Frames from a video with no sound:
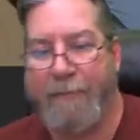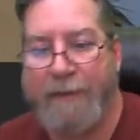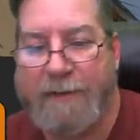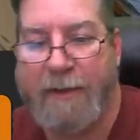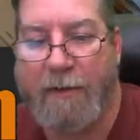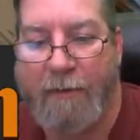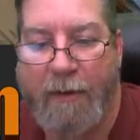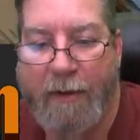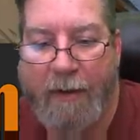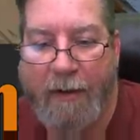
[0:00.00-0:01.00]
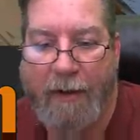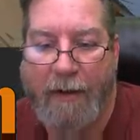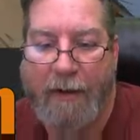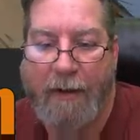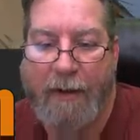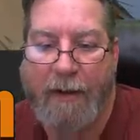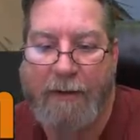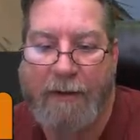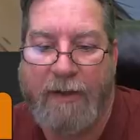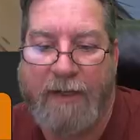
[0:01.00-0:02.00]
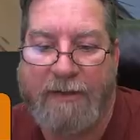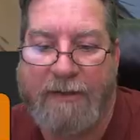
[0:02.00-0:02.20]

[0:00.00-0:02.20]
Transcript: So... You'll get